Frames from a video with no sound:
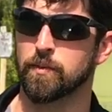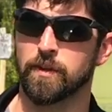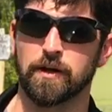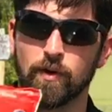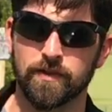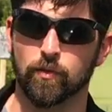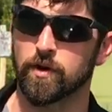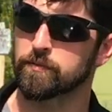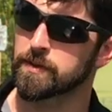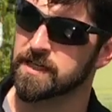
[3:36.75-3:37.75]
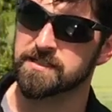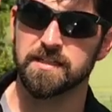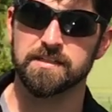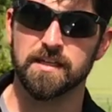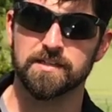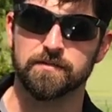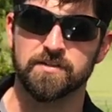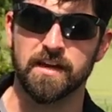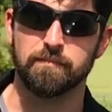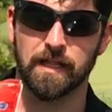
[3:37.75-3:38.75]
I'm like, why in the world? Because these things have
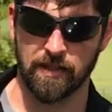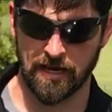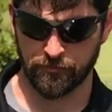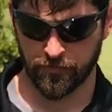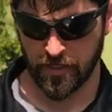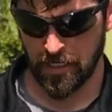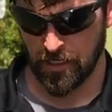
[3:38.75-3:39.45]
saved my life